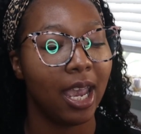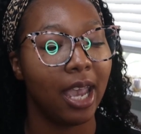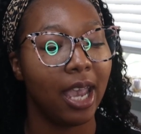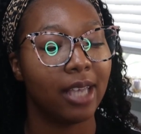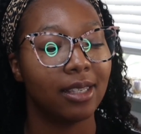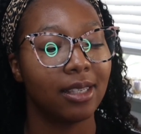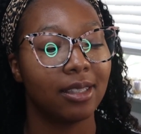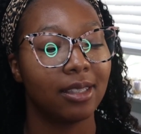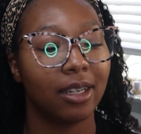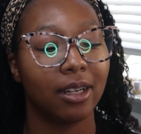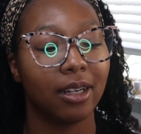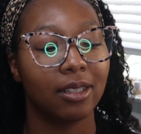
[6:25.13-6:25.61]

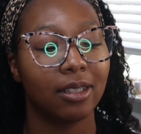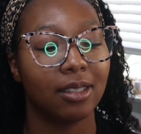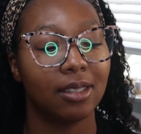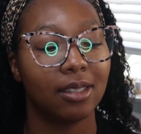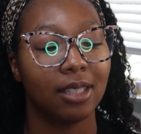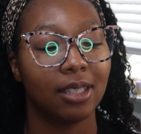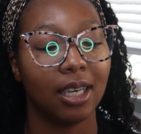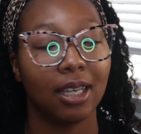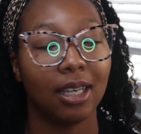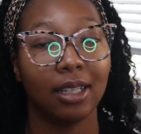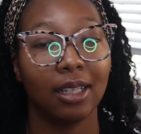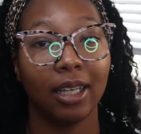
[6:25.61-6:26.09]
is their
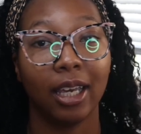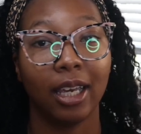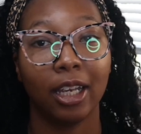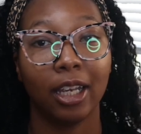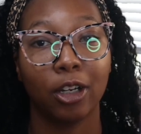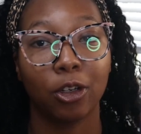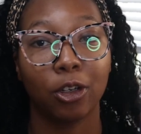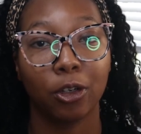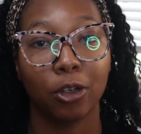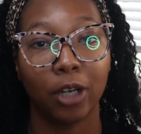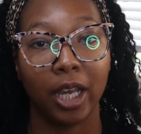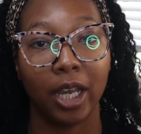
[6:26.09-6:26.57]

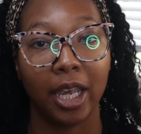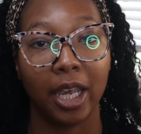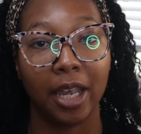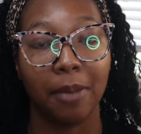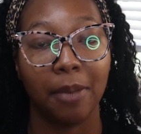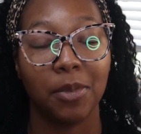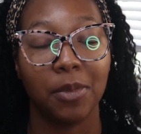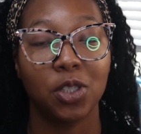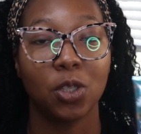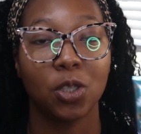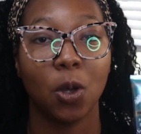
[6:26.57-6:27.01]
Sealing Cream.